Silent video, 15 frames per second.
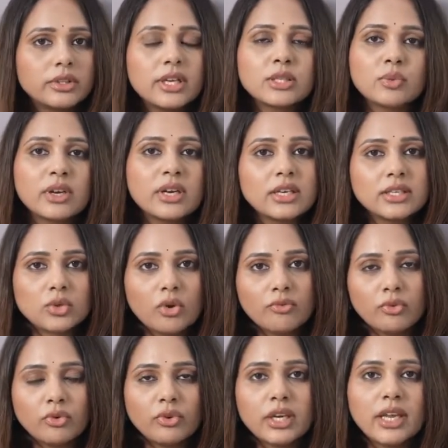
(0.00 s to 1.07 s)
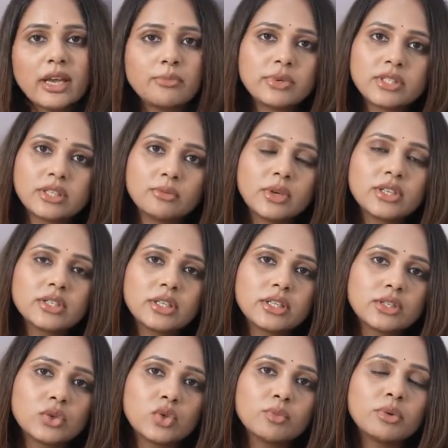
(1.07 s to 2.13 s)
There is one risk of ovarian hyperstimulation
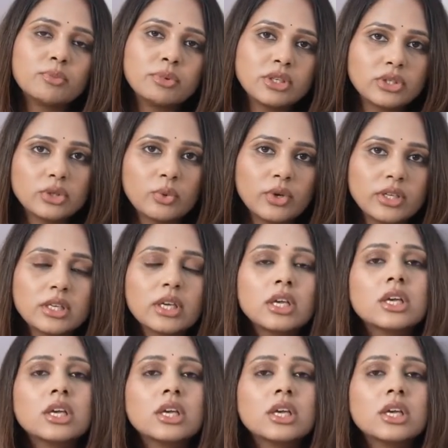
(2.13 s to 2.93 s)
syndrome in PCOS.